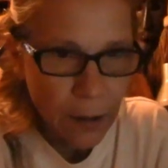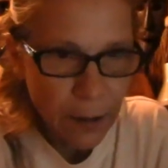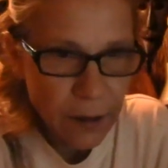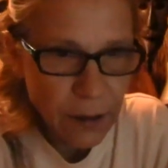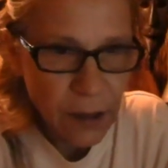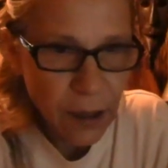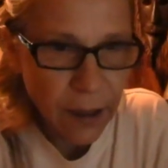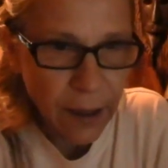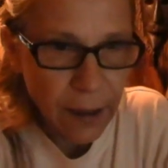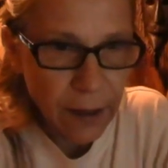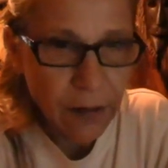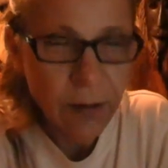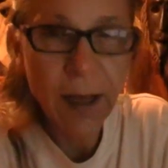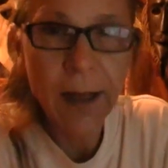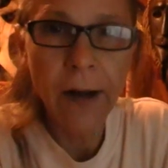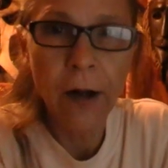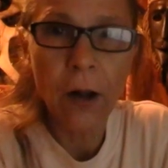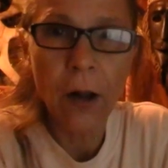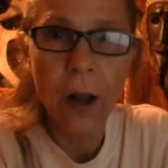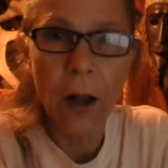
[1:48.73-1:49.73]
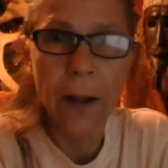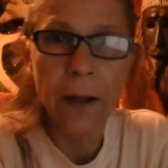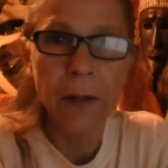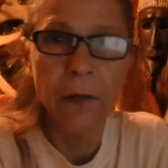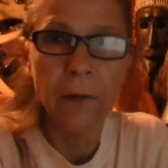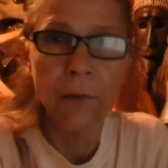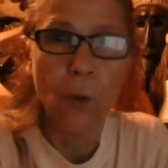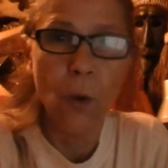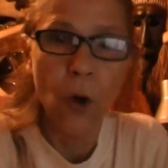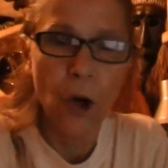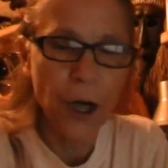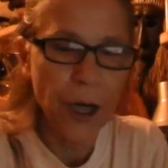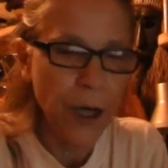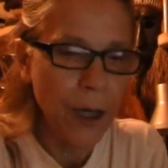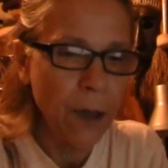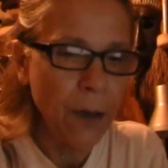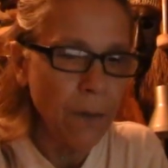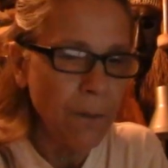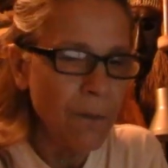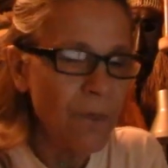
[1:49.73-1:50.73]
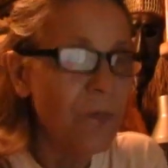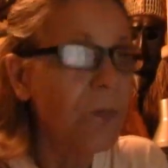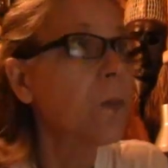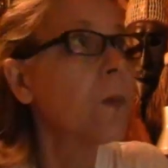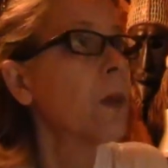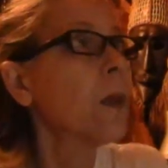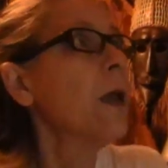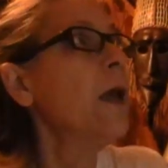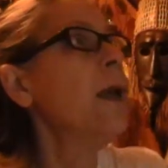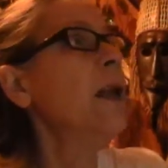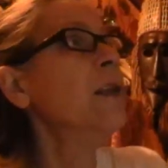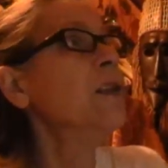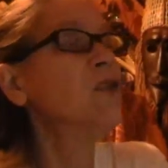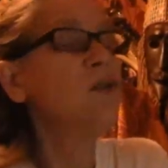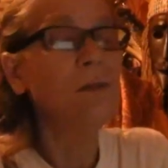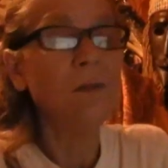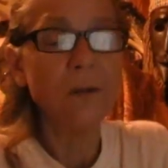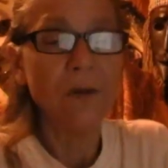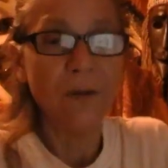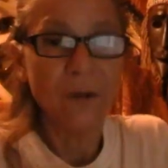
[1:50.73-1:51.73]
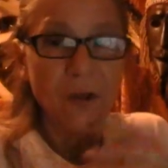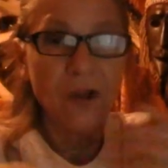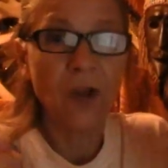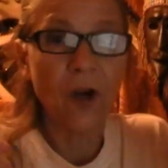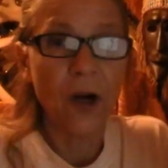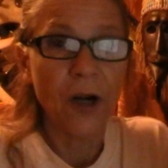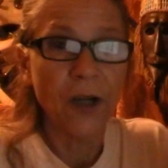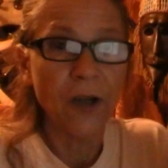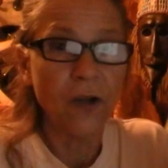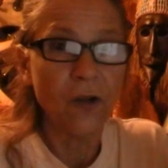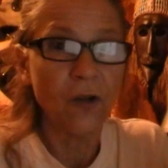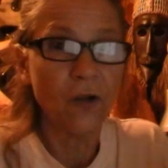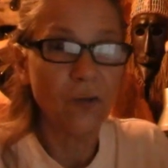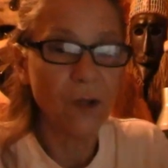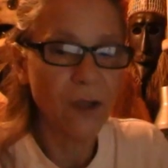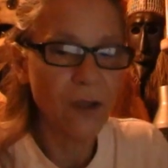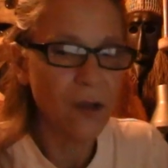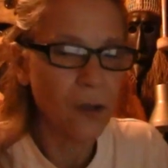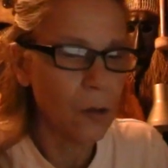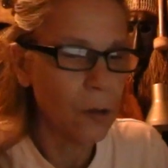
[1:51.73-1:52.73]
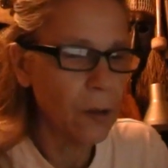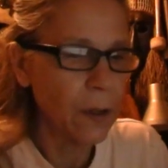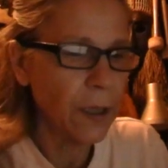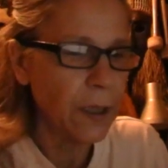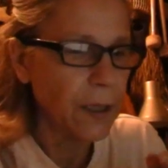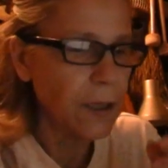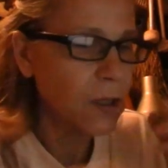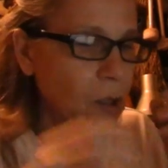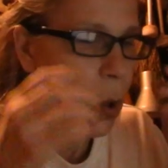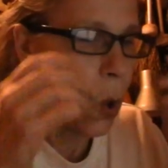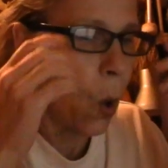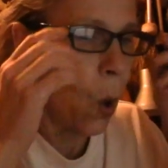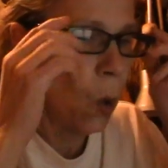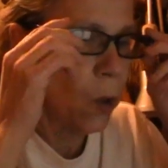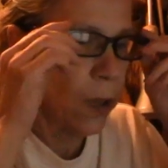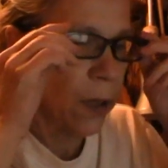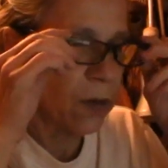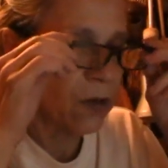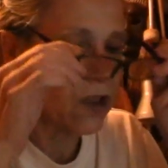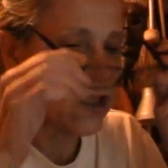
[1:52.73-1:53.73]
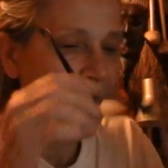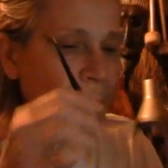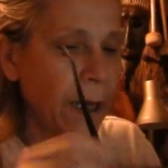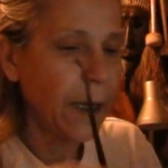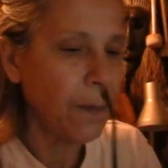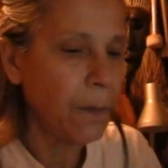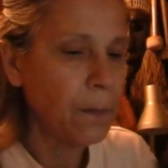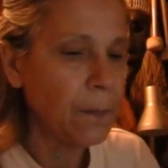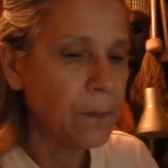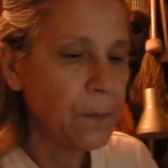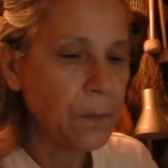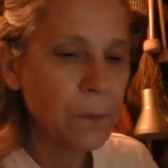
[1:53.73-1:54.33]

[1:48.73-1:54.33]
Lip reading: It's like 10 o'clock in the morning, and it's starting to drizzle, and it's cold outside.